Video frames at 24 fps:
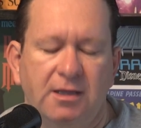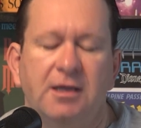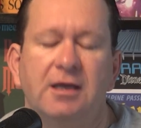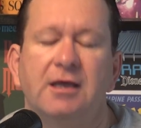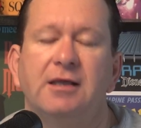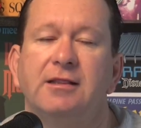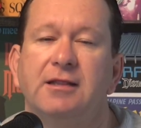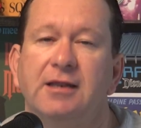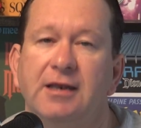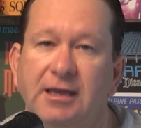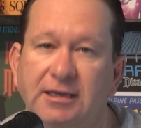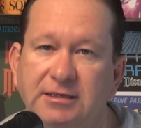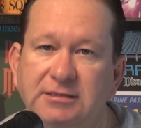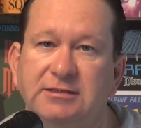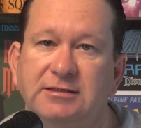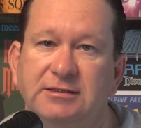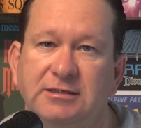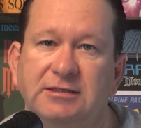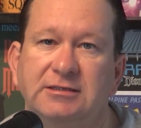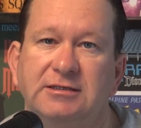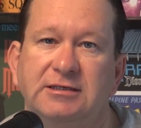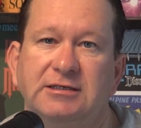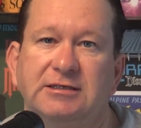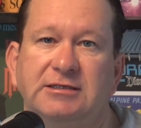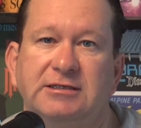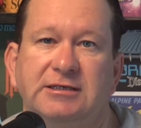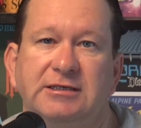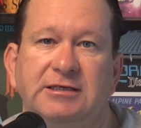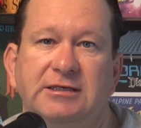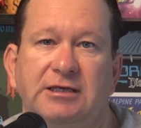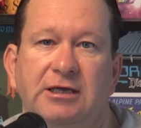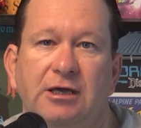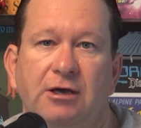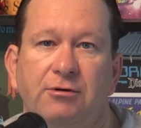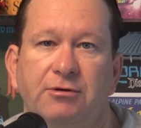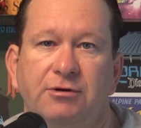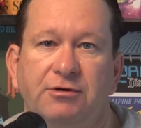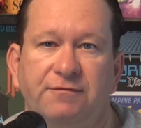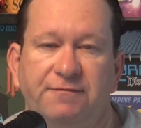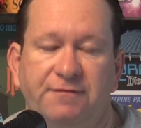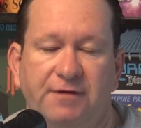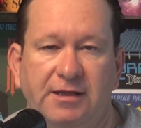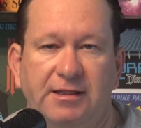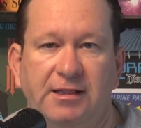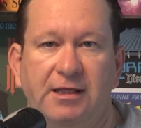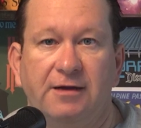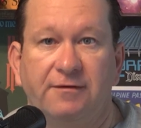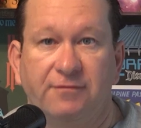in the Next Disney CEO, and you'll
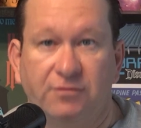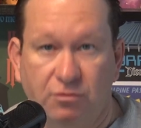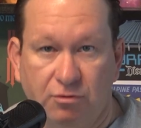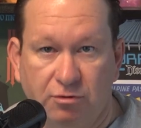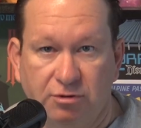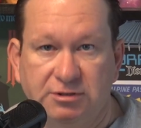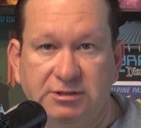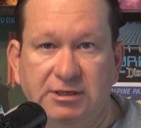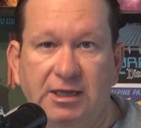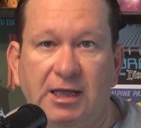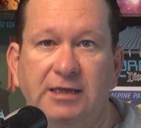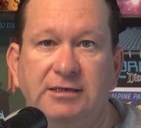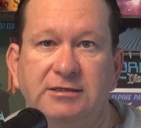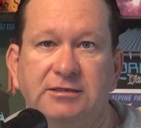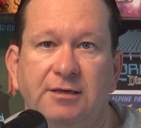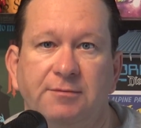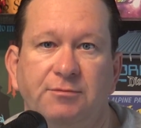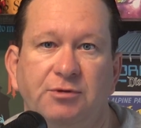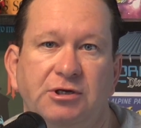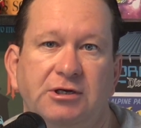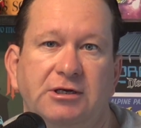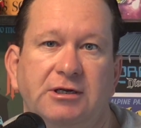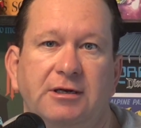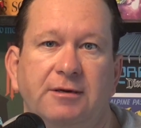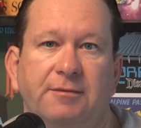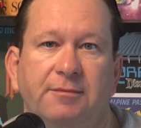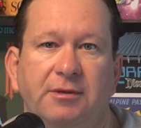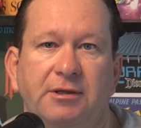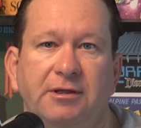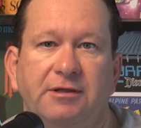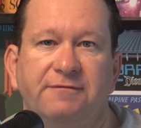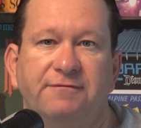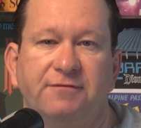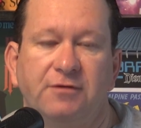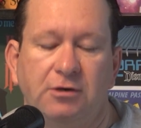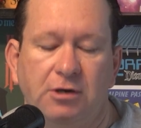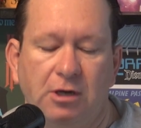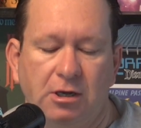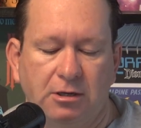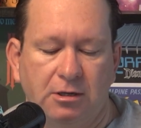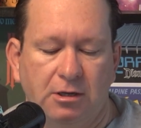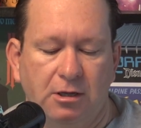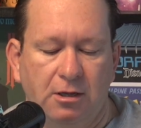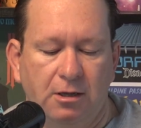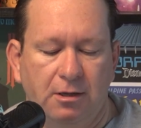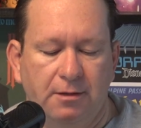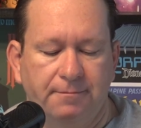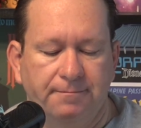find that, of course, at
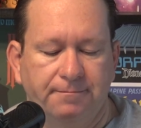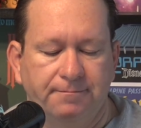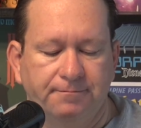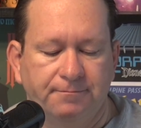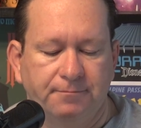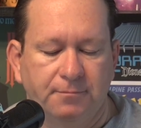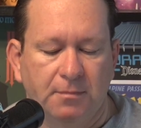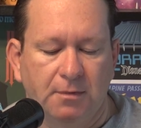wdwinfo.com.